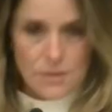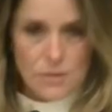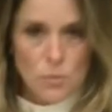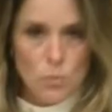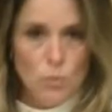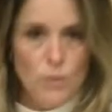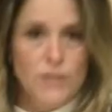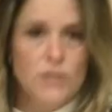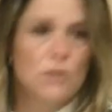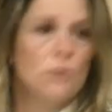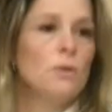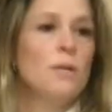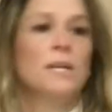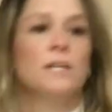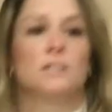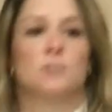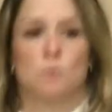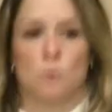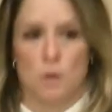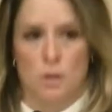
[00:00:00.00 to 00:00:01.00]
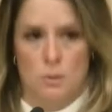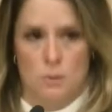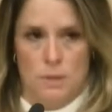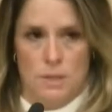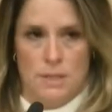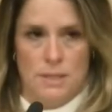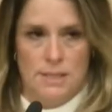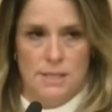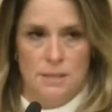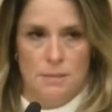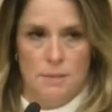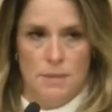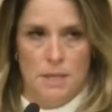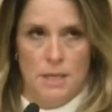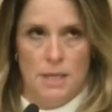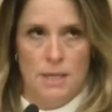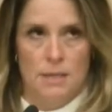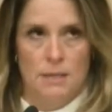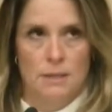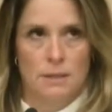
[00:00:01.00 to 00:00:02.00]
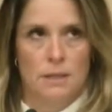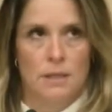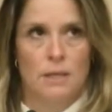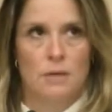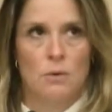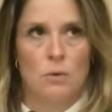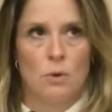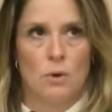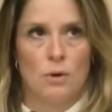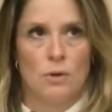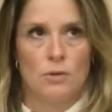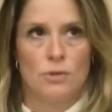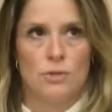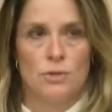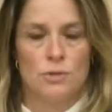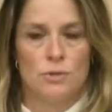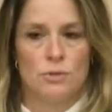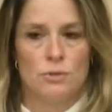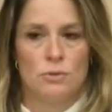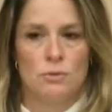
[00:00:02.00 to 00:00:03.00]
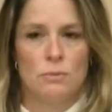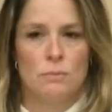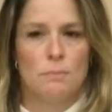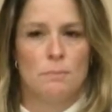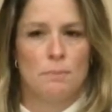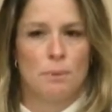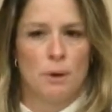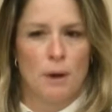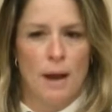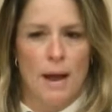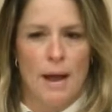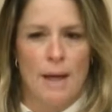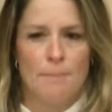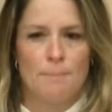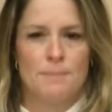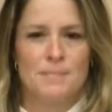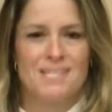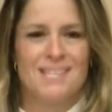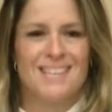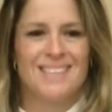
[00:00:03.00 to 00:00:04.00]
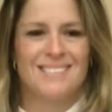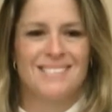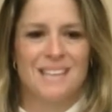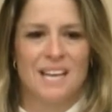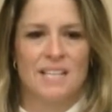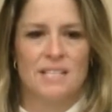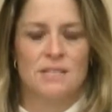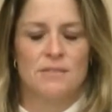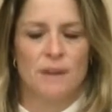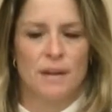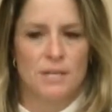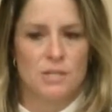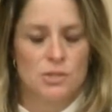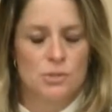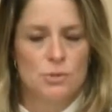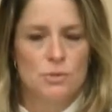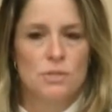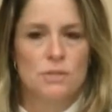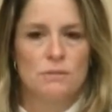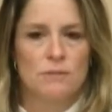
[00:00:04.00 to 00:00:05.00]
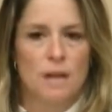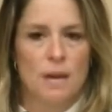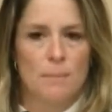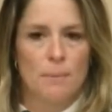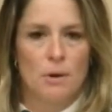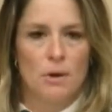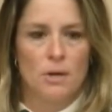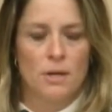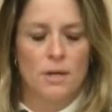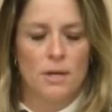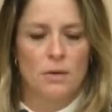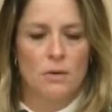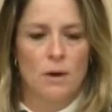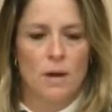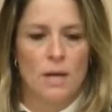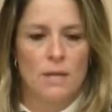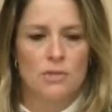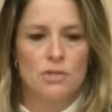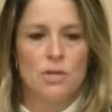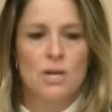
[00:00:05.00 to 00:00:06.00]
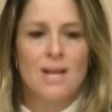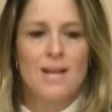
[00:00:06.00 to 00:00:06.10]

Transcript: We do need to work with the CBD in order to perhaps incentivize use of that parking garage.